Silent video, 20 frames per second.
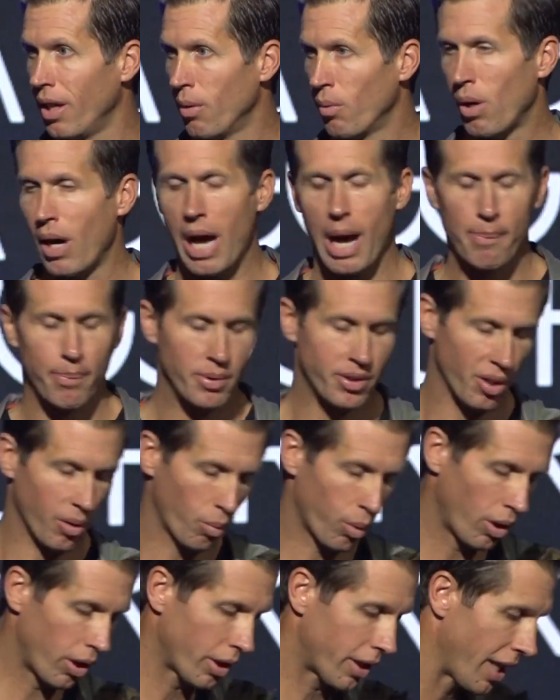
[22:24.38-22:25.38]
What happens at
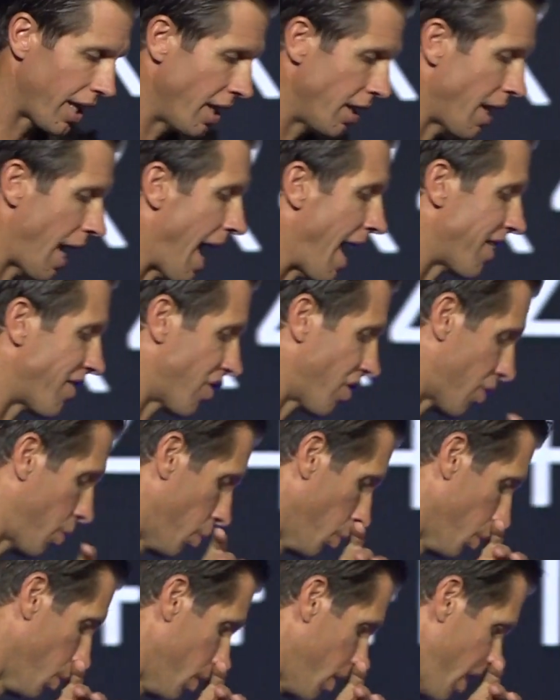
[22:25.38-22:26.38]
work and at
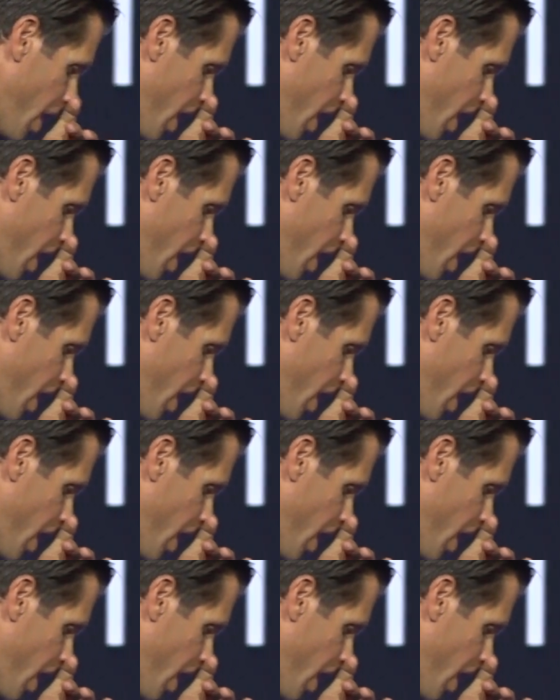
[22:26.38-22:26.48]
school